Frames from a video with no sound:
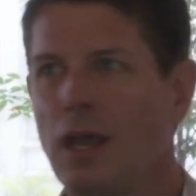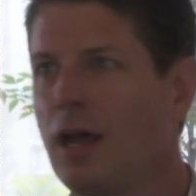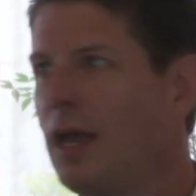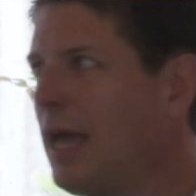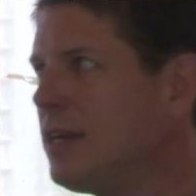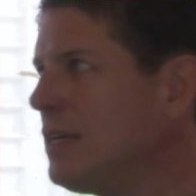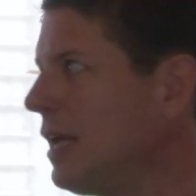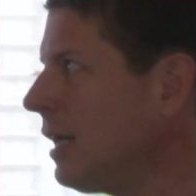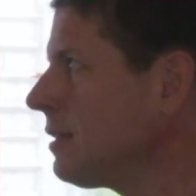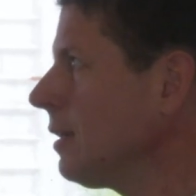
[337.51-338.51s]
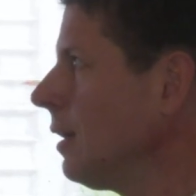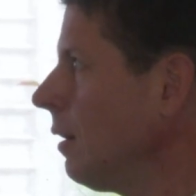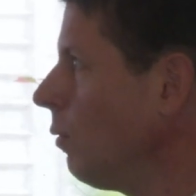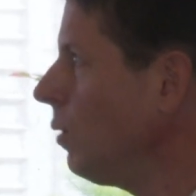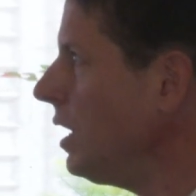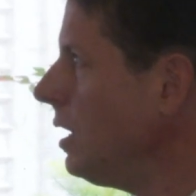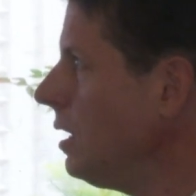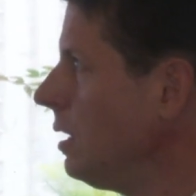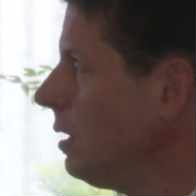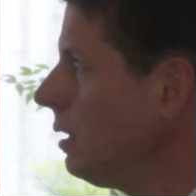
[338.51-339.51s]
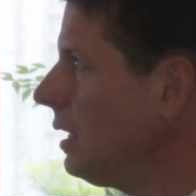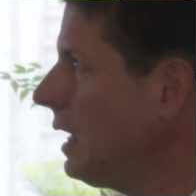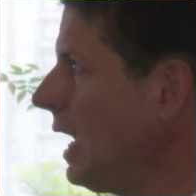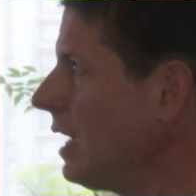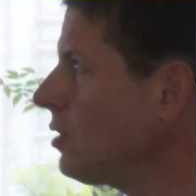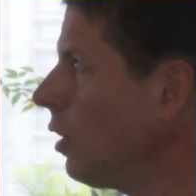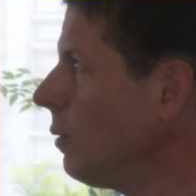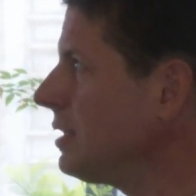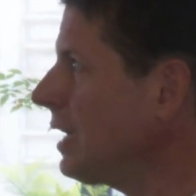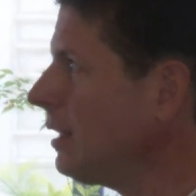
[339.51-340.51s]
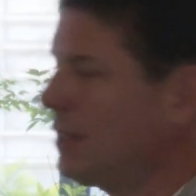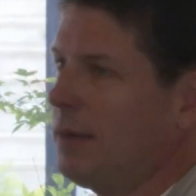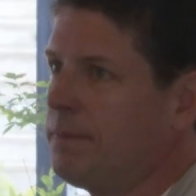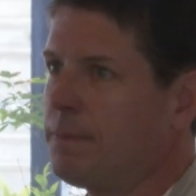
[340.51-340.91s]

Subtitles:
and yet we can't always get them